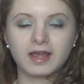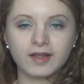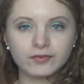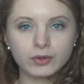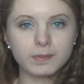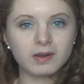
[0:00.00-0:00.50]

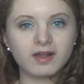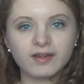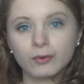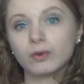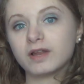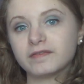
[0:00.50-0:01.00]
If you apply
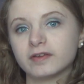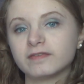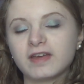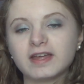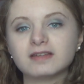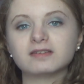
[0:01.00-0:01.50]
it all over your
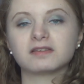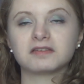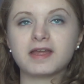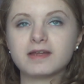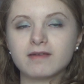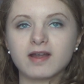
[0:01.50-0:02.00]
face,
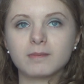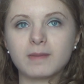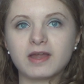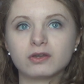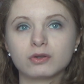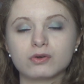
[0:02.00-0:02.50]
then they
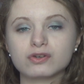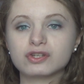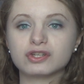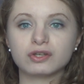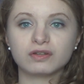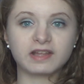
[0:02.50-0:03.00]
recommend not
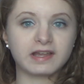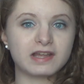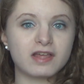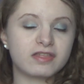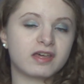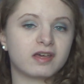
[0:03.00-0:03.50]
to use
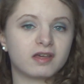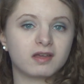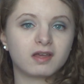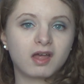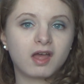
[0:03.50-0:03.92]
any other